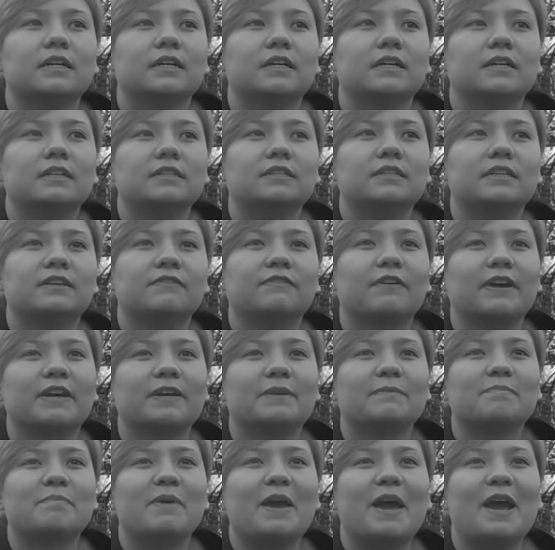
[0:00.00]
see if I
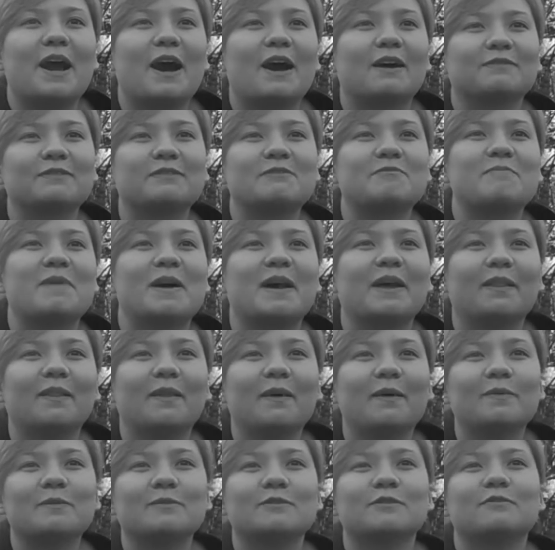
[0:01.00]
can pay off some of my
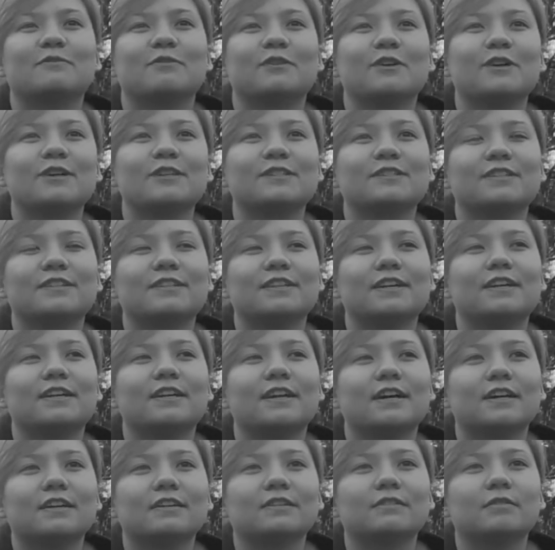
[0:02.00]
loans first, and then
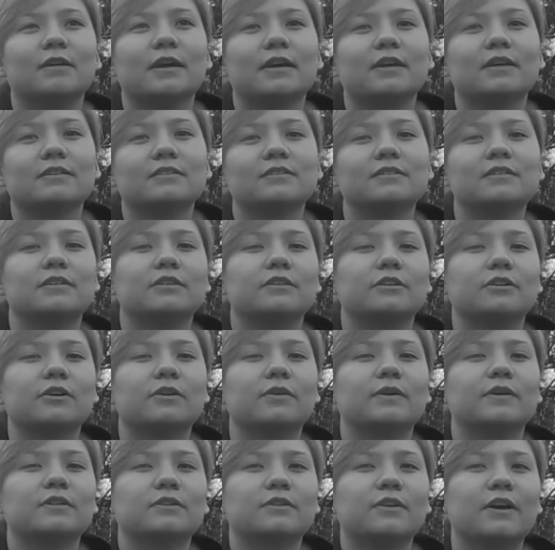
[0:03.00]
I'll consider
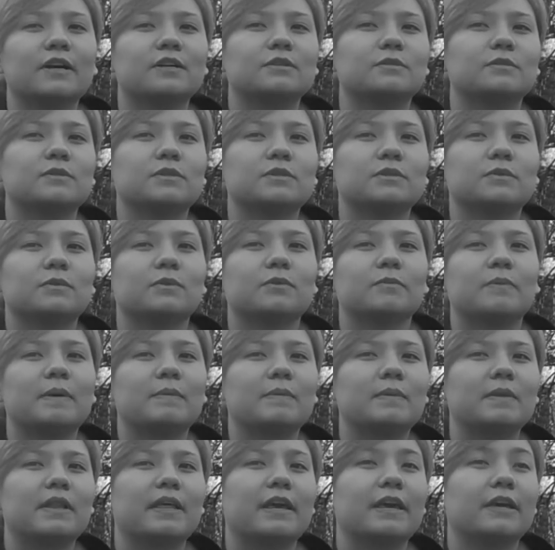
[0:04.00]
going to graduate school
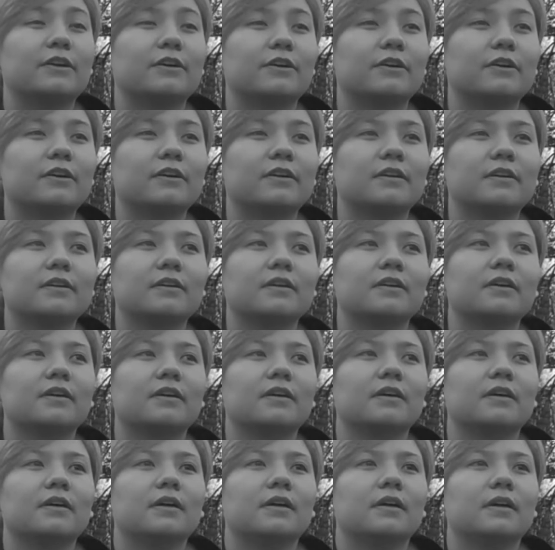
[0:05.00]
maybe later
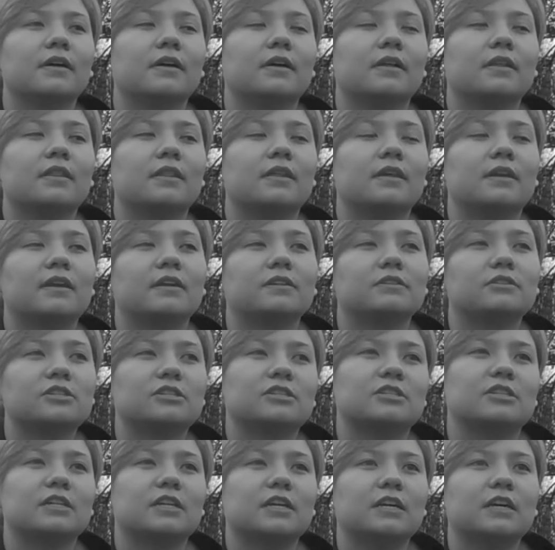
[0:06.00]
than
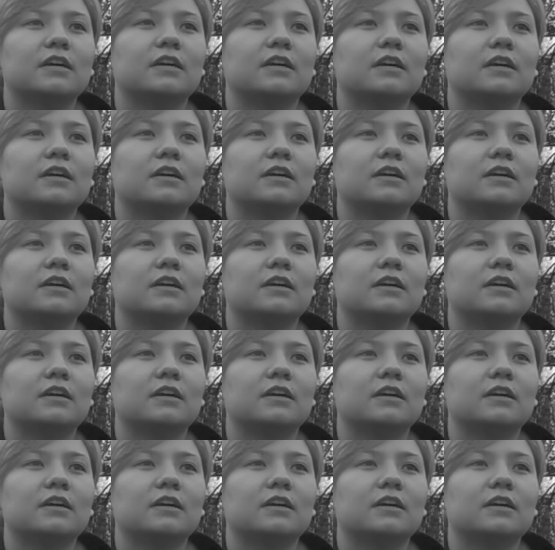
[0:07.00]
just a year.